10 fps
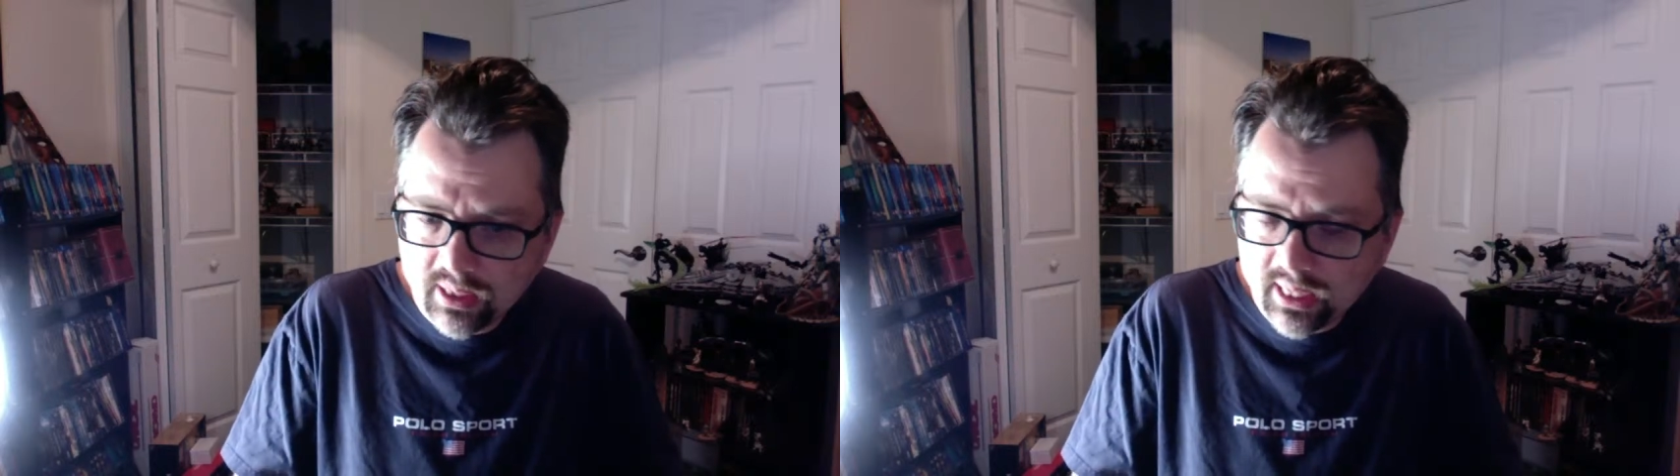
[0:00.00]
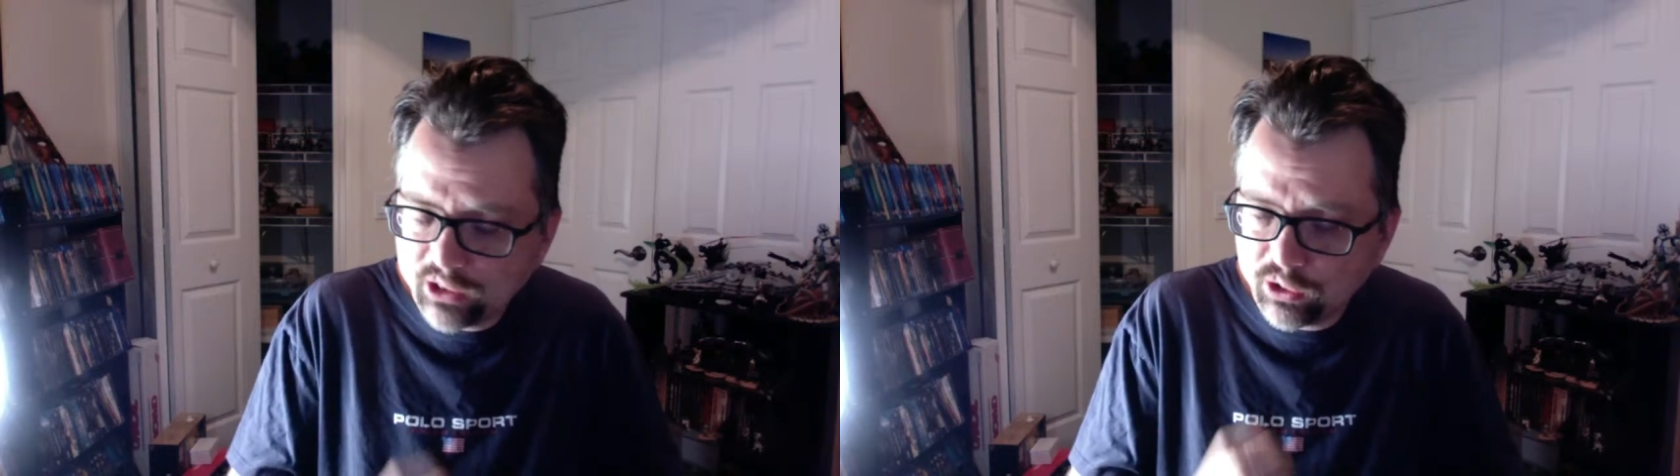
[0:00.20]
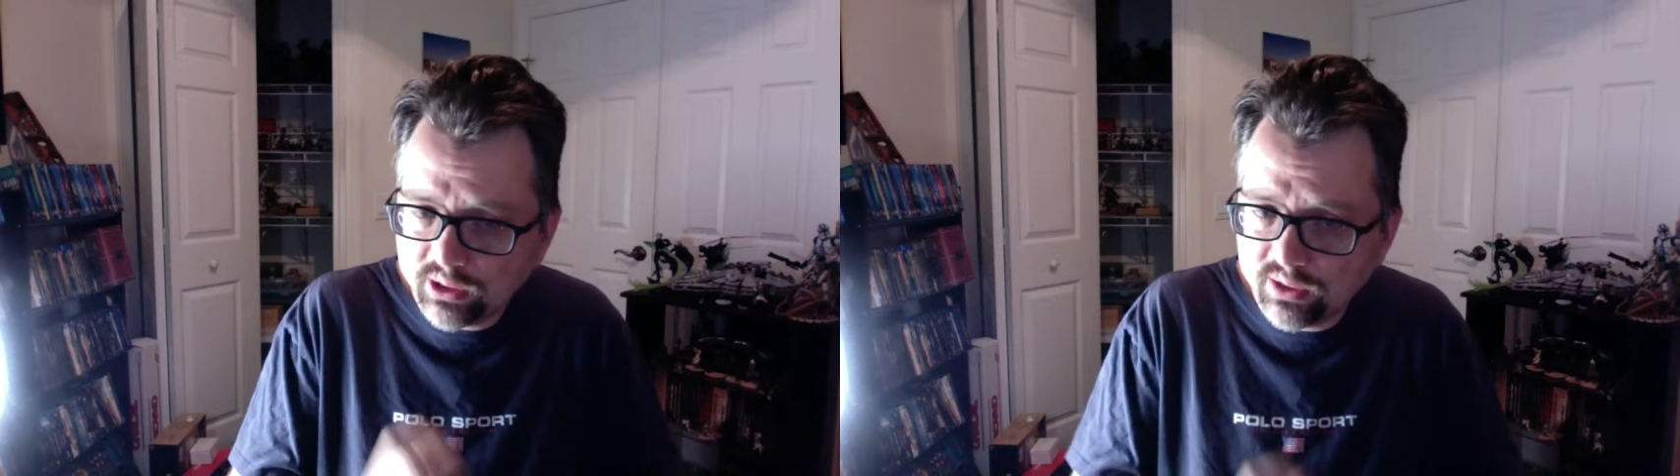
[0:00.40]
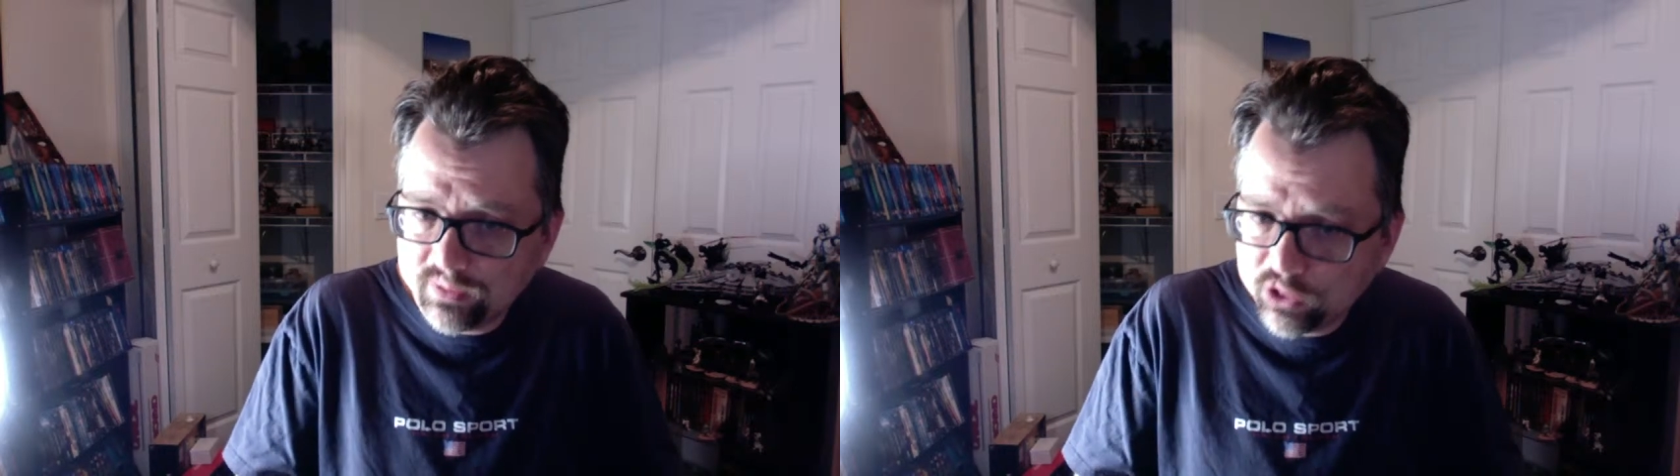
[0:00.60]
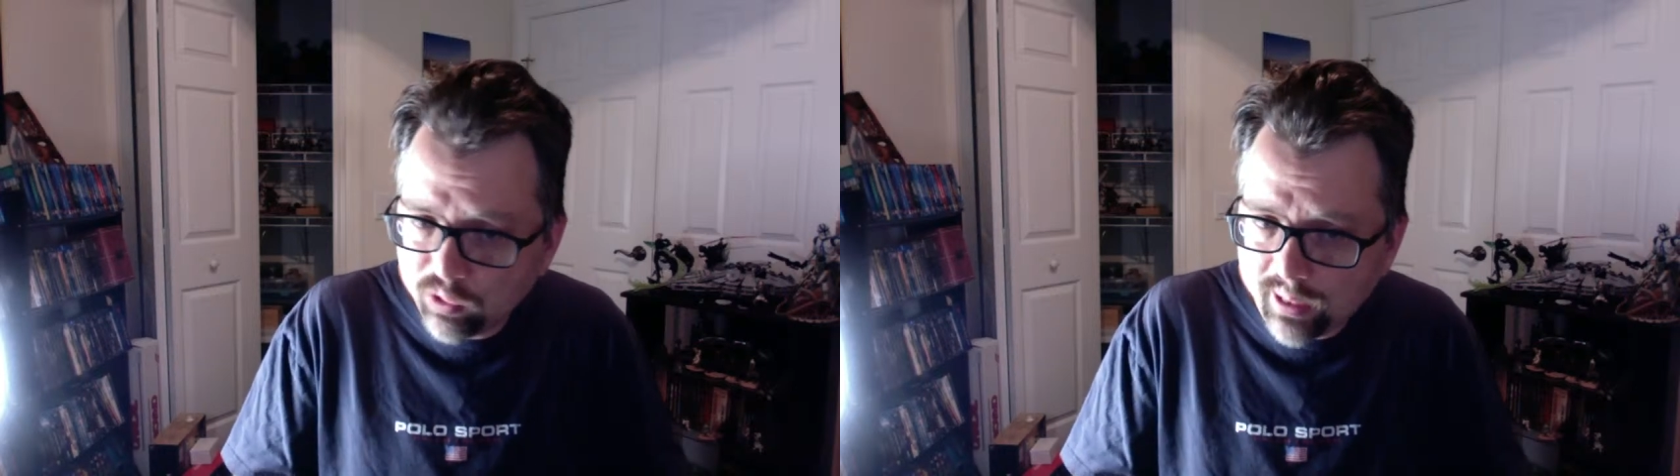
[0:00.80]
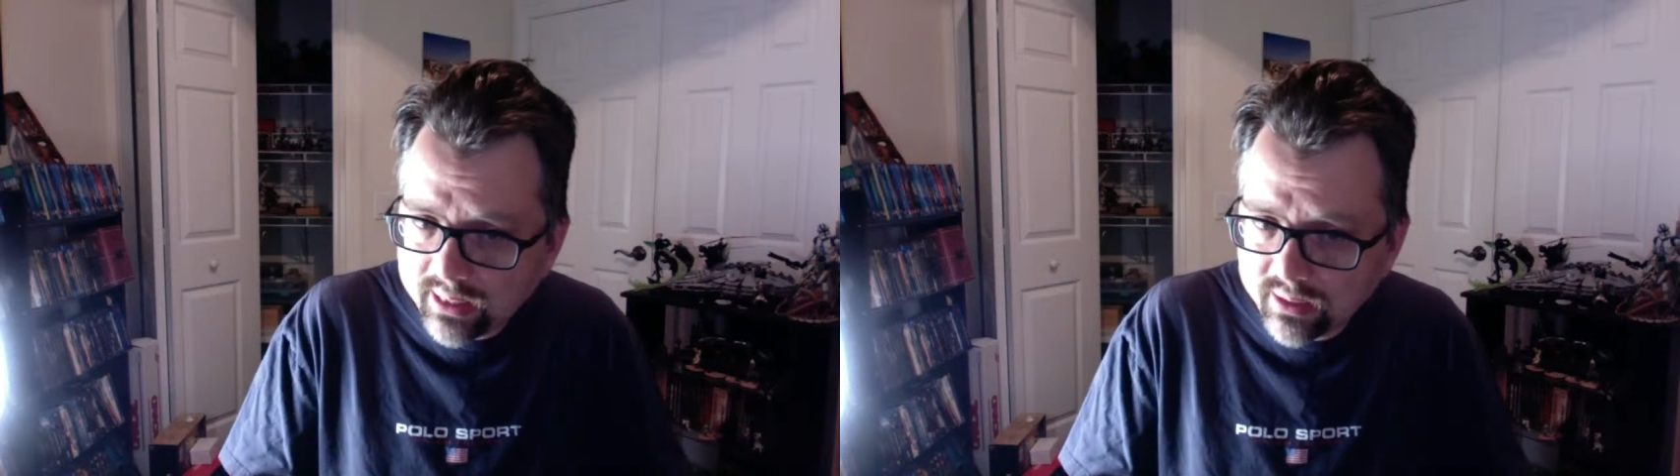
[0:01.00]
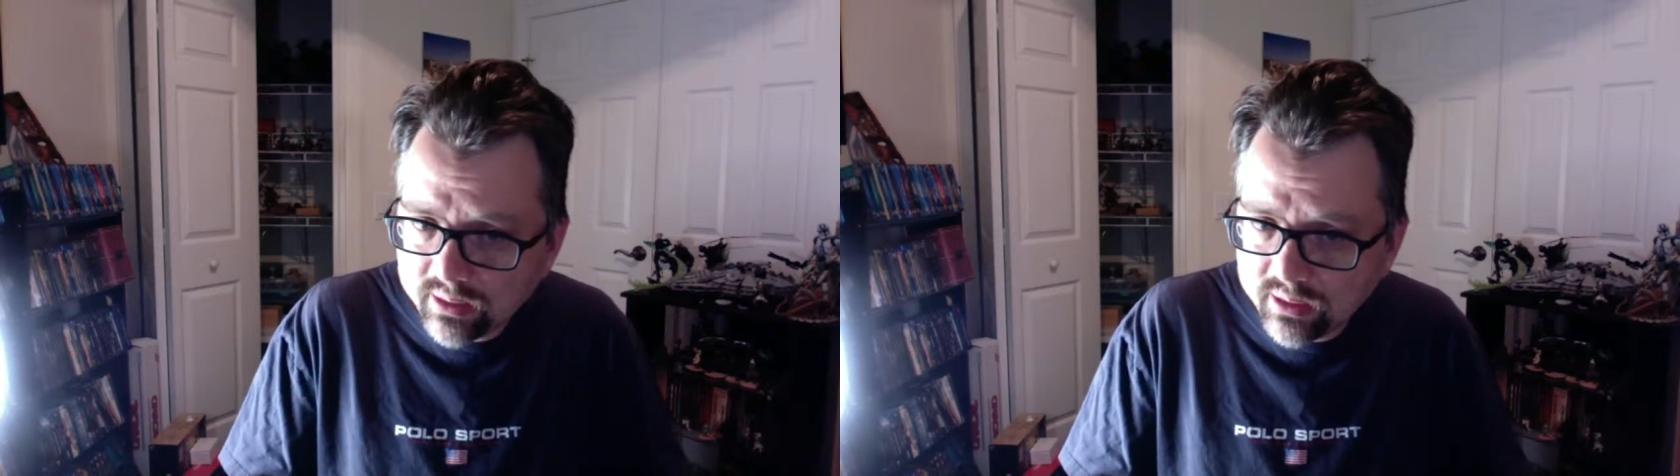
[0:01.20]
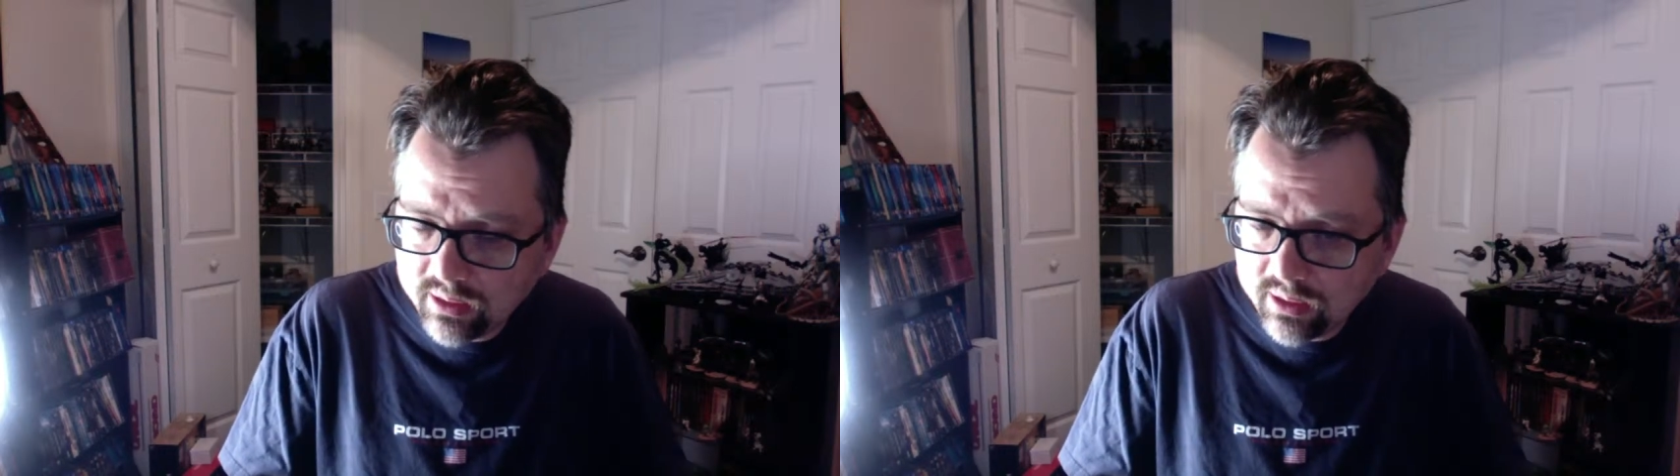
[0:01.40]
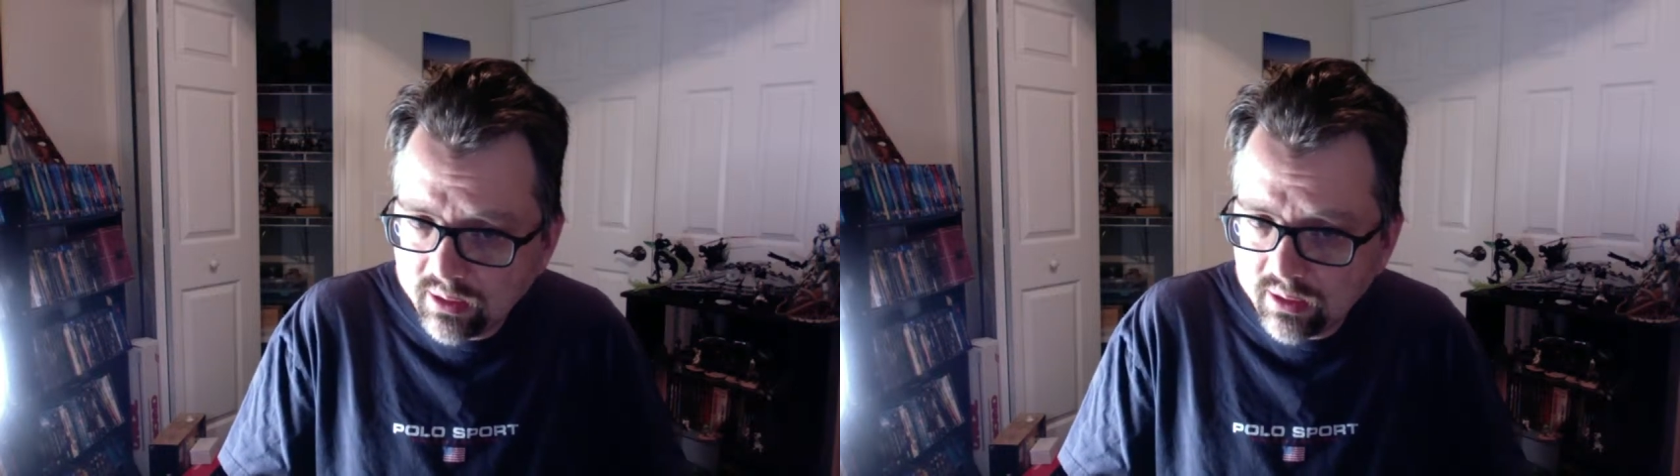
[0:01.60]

and your individuality,